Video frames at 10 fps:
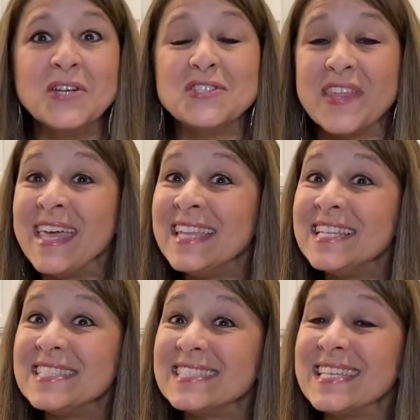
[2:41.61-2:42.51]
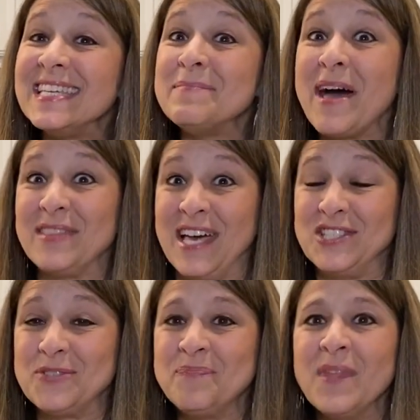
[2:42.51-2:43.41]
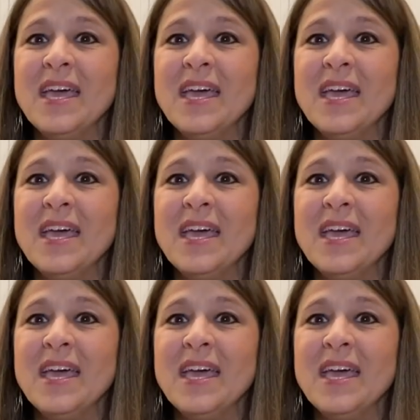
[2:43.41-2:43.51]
So then let's see about lunch.